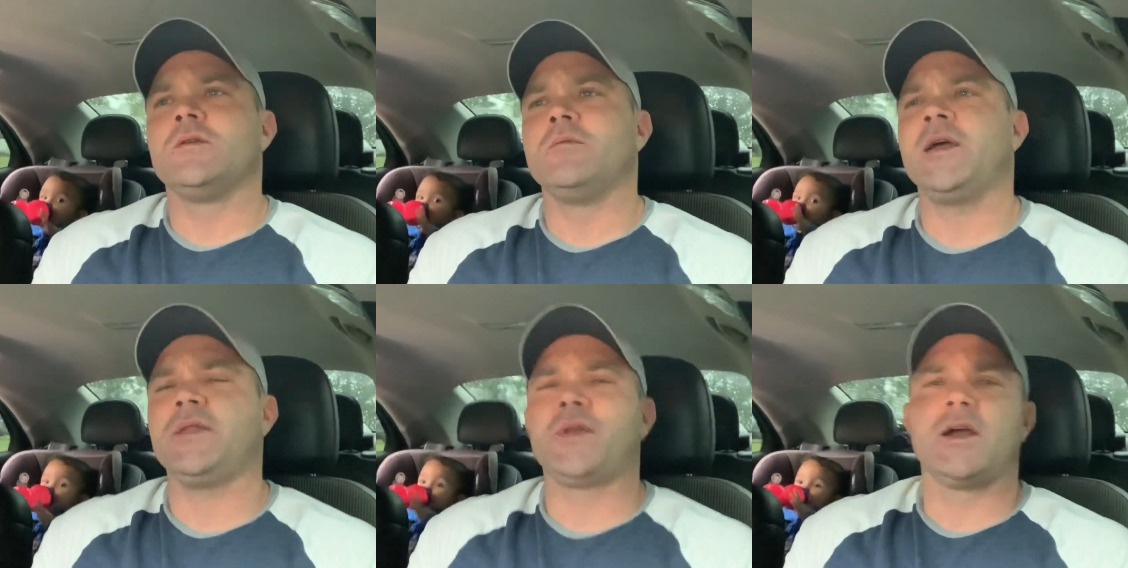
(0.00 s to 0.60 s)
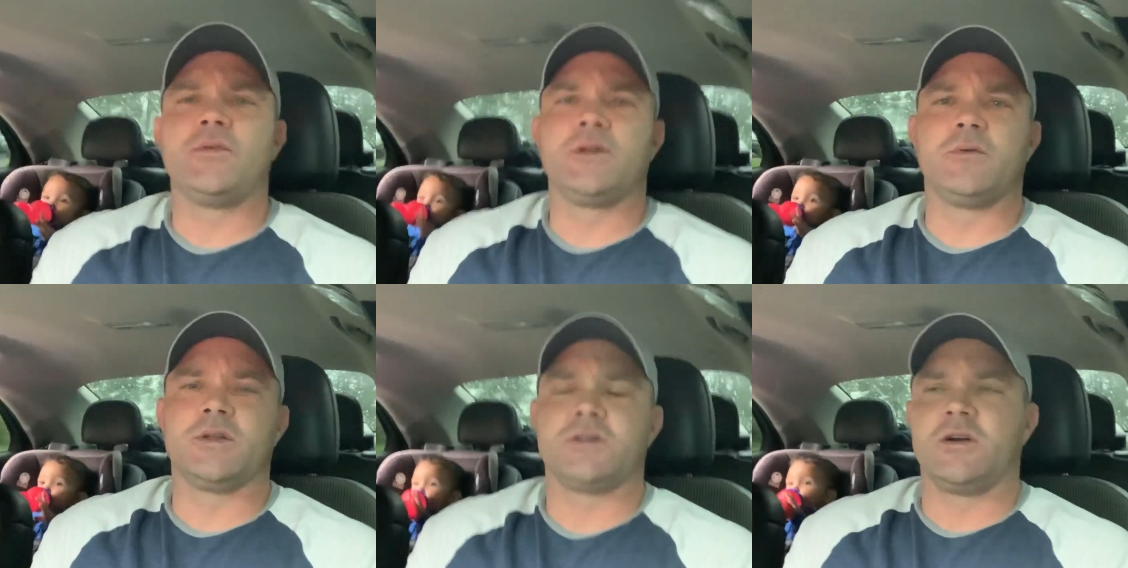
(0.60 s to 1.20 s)
Speaker 1: Main thing I really
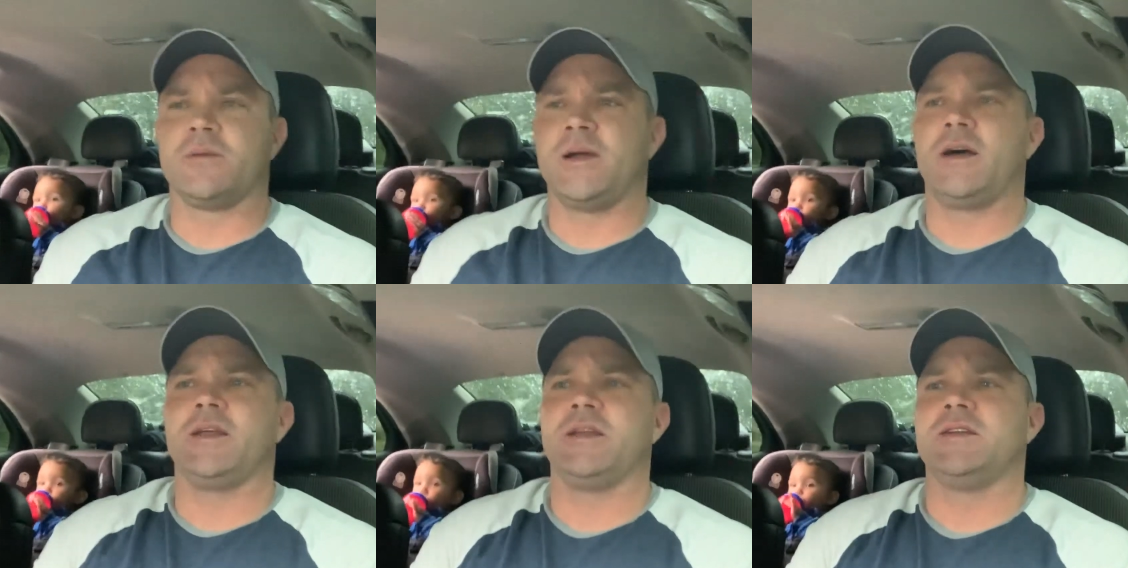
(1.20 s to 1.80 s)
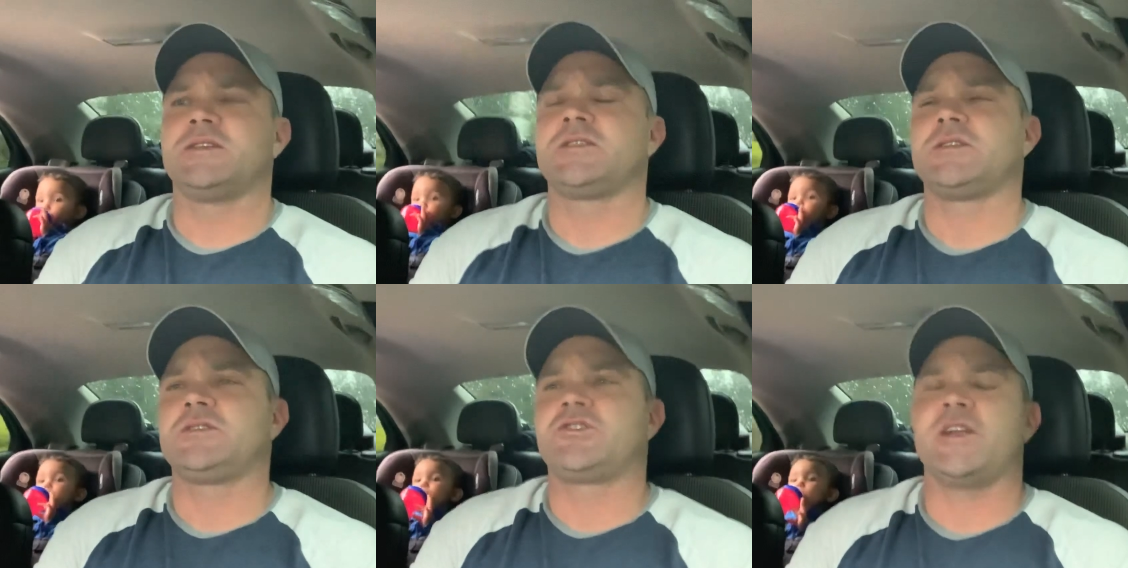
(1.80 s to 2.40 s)
want to talk about is
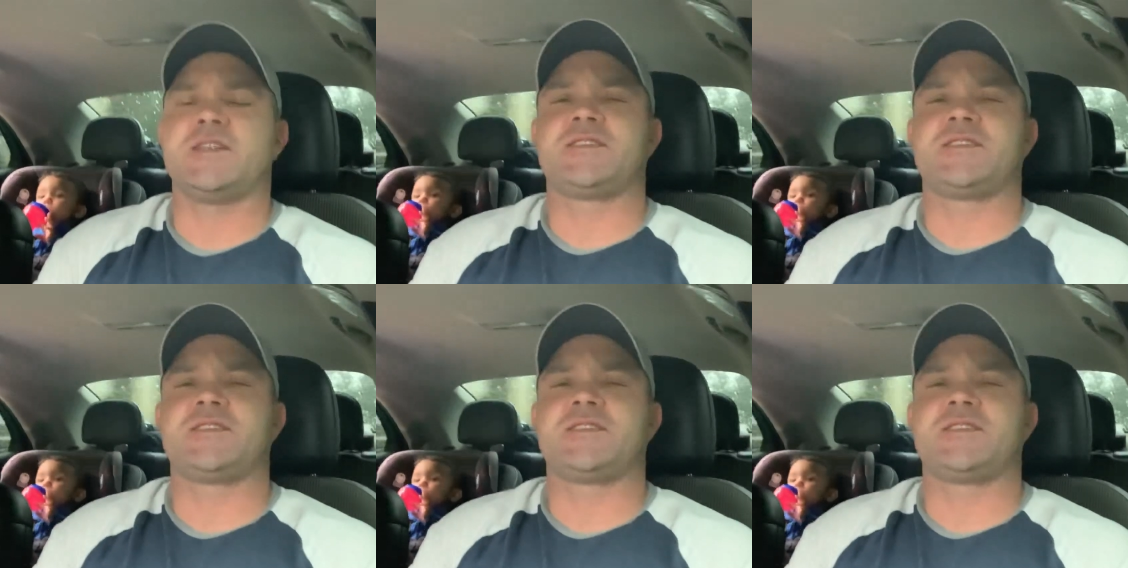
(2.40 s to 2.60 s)
trans